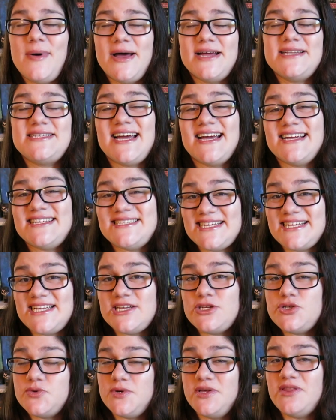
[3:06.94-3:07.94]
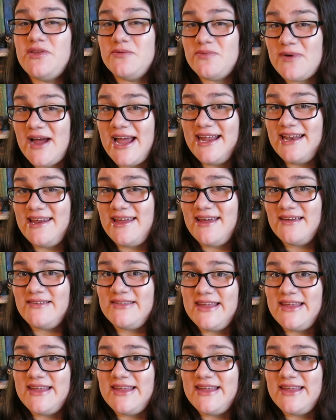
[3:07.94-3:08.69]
but I did enjoy the writing.